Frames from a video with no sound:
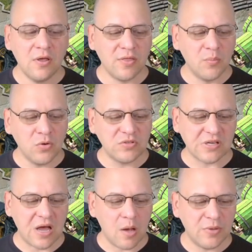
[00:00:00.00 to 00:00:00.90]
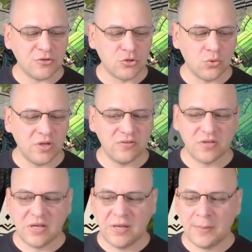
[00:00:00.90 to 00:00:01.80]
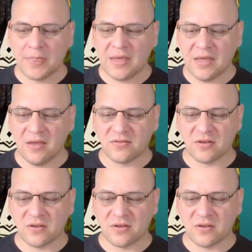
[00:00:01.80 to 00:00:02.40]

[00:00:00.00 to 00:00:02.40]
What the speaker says: The most common choice is